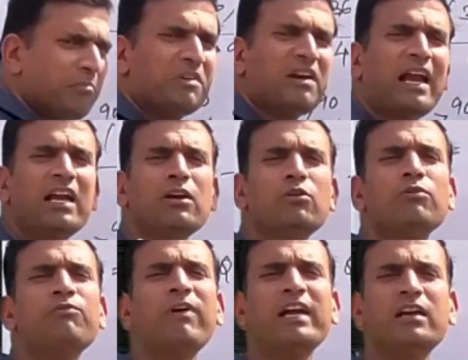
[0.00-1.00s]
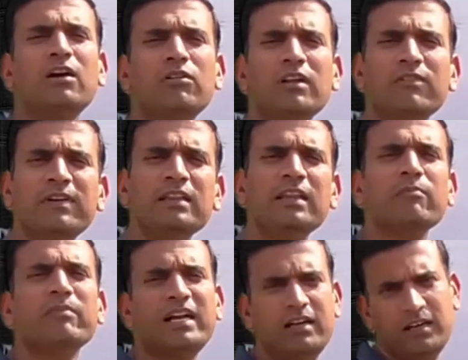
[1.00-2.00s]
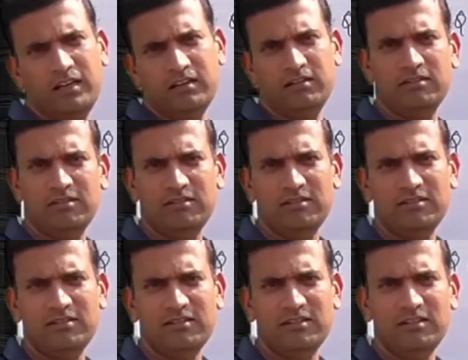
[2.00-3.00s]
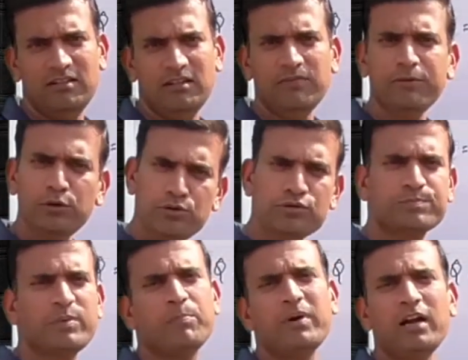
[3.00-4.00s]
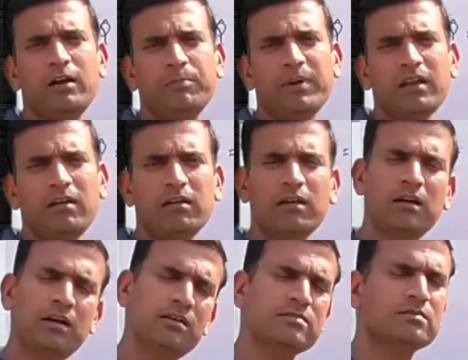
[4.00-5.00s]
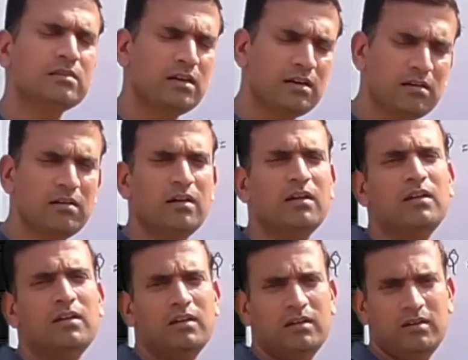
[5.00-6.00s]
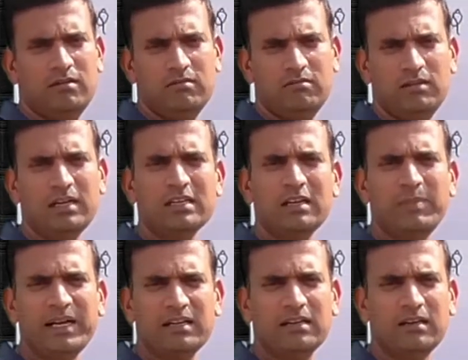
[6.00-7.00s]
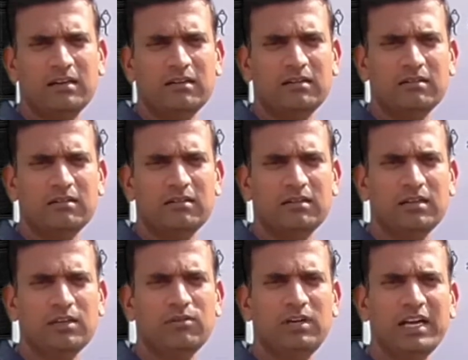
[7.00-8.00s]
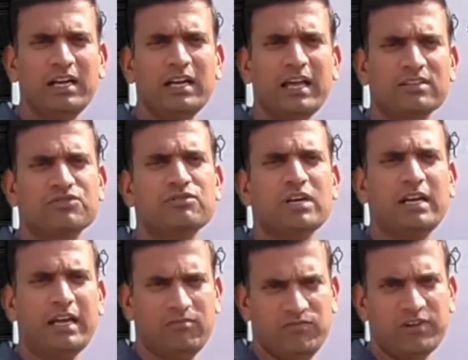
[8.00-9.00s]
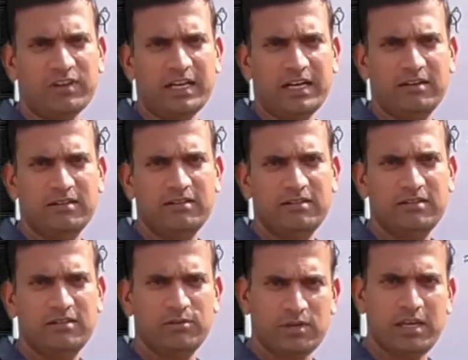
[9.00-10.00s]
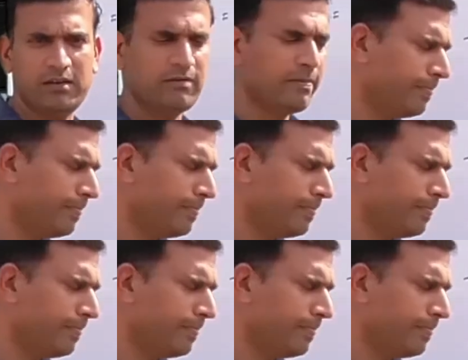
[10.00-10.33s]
I am trying to find out everything mentally. If you use paper and pen, it is a little bit, you need extra time for that. Okay.